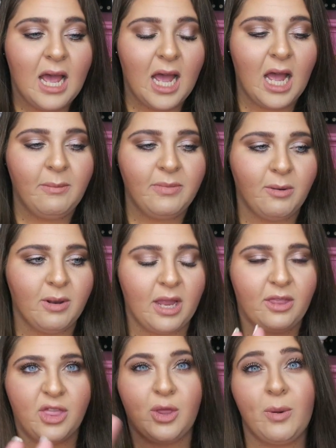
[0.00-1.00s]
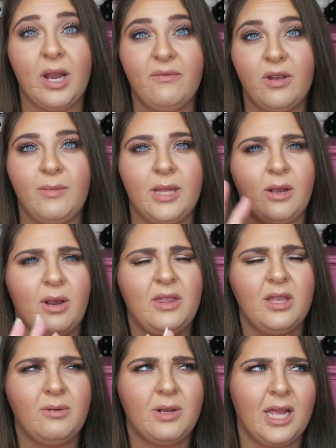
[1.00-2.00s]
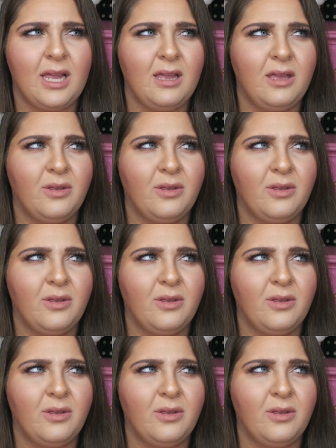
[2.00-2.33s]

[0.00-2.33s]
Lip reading: There were like 3 of them, and I think they were like